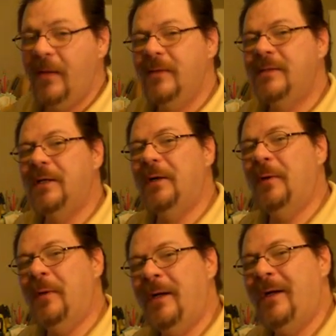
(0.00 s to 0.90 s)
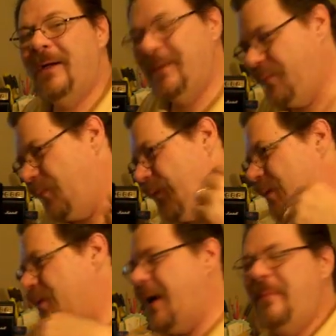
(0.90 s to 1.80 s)
So, uh,
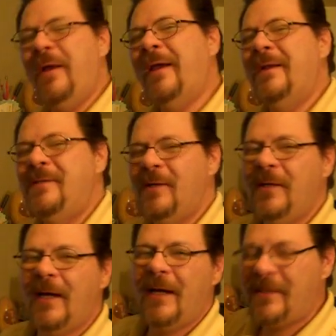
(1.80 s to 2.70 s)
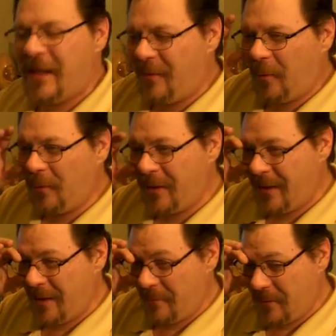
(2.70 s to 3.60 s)
you, I'm not going to tell you guys how old I
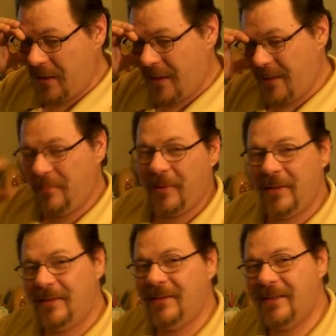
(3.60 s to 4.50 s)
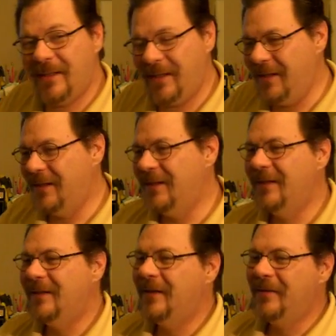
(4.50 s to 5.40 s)
am today, but, uh,
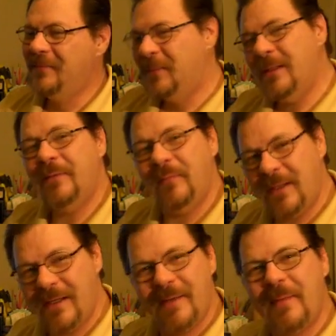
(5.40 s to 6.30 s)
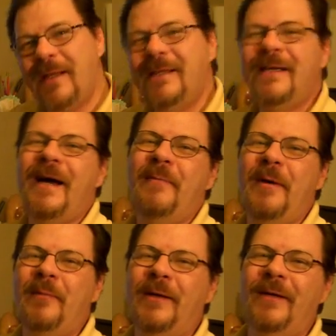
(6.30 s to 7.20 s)
well, you know, make a comment
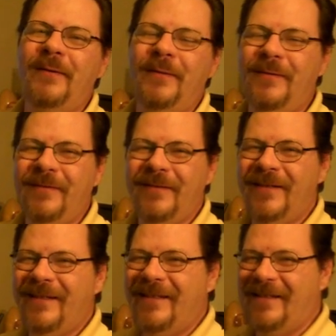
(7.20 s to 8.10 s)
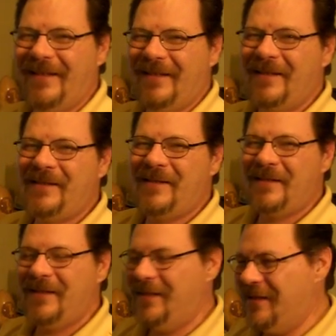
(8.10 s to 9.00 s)
below. And let's
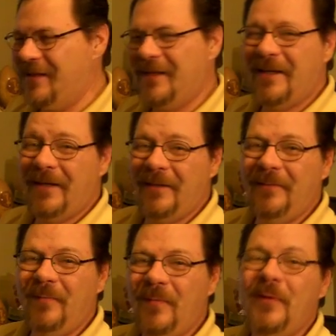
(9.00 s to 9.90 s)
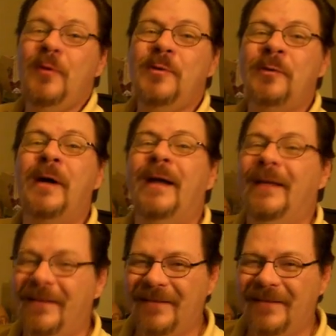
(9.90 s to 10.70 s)
see uh, who's right.